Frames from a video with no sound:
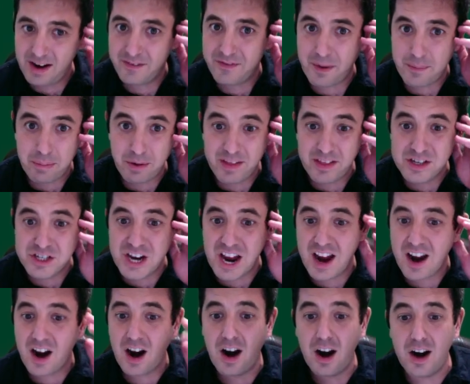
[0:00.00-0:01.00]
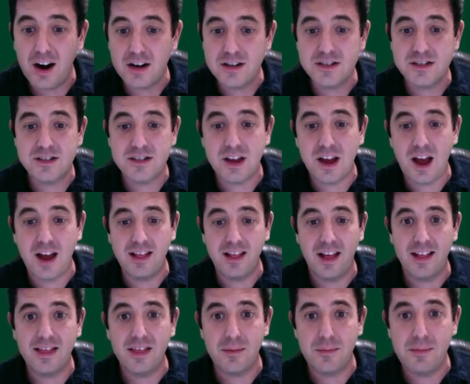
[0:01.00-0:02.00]
If I play the jack of hearts, I
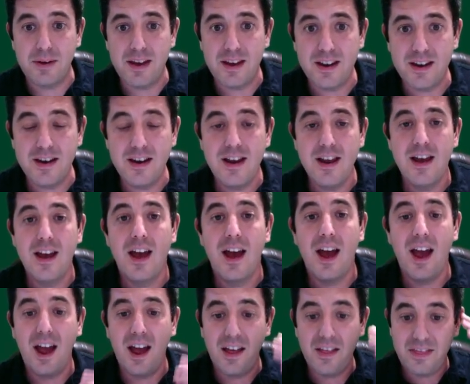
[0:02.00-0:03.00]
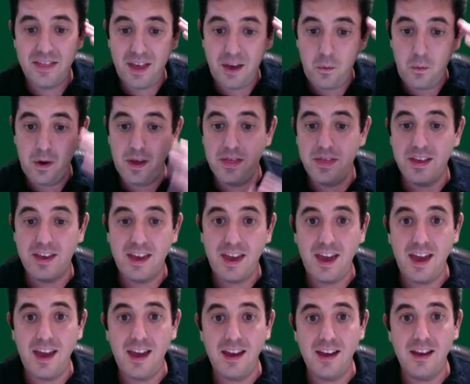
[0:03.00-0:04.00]
let them in and they win the
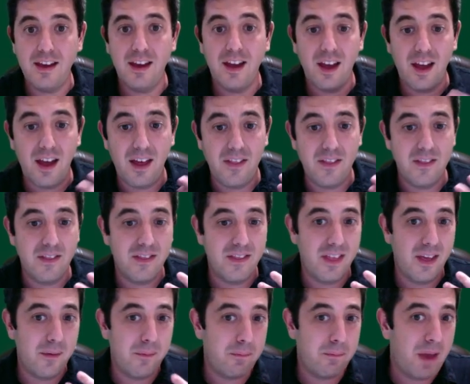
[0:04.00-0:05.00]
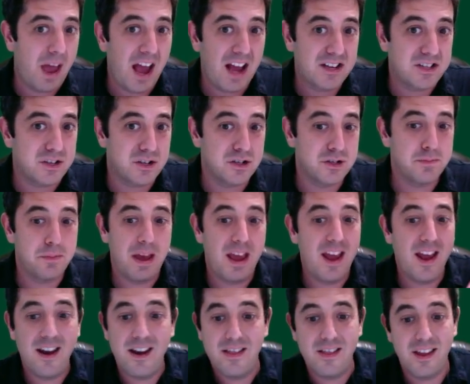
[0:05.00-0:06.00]
king and they cash their
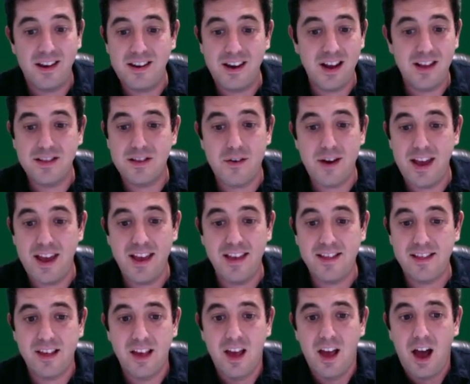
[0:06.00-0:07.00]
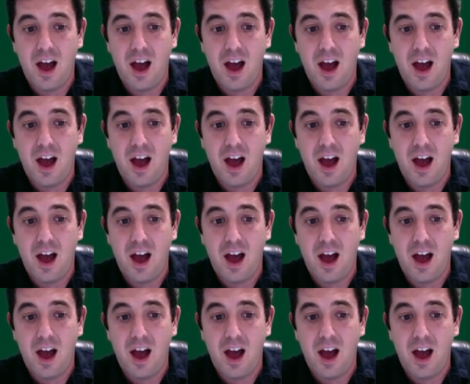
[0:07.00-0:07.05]
spade and they take their ace.